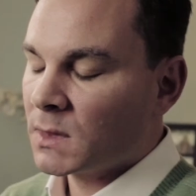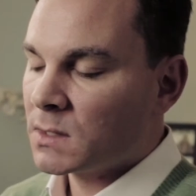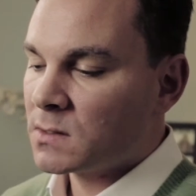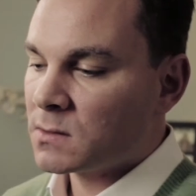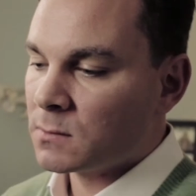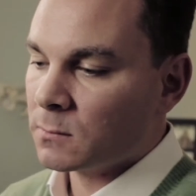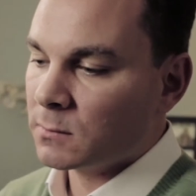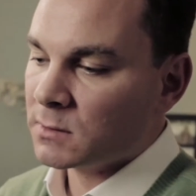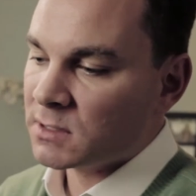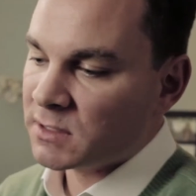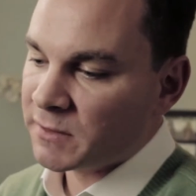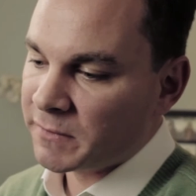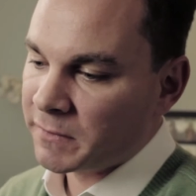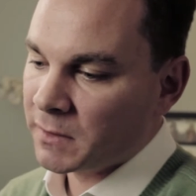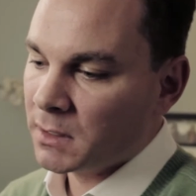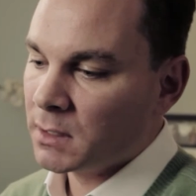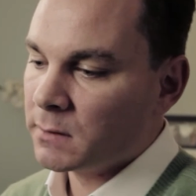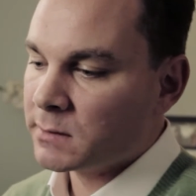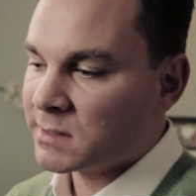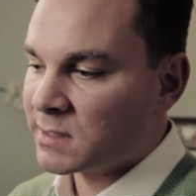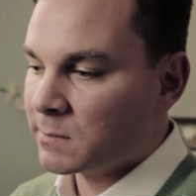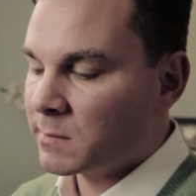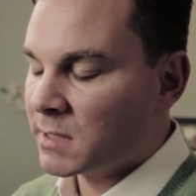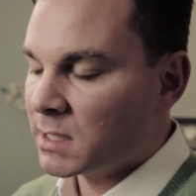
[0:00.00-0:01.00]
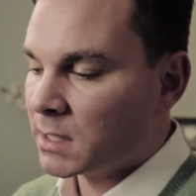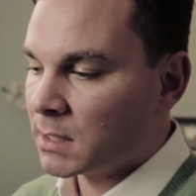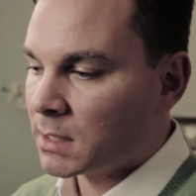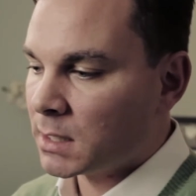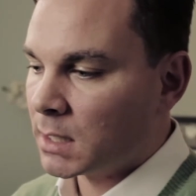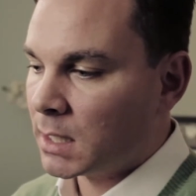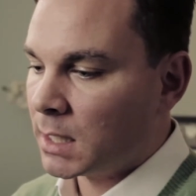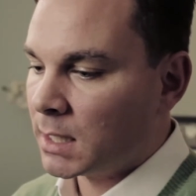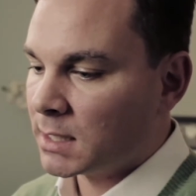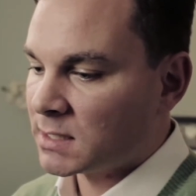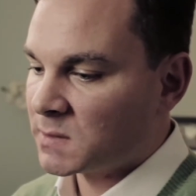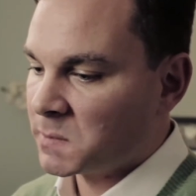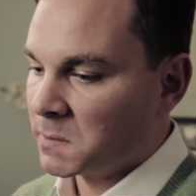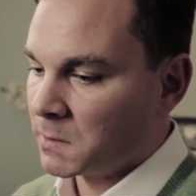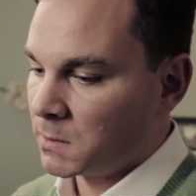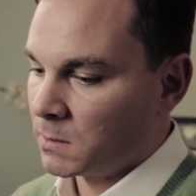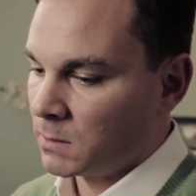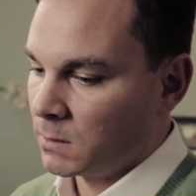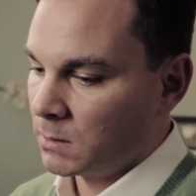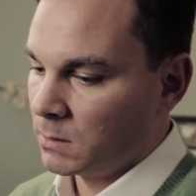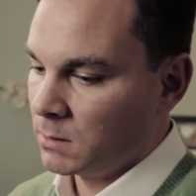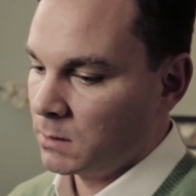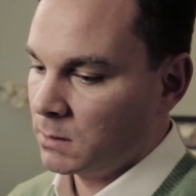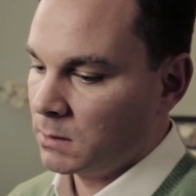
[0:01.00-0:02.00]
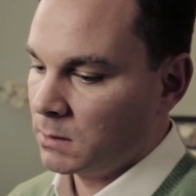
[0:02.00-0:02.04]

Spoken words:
So when Sophia was admitted to the hospital,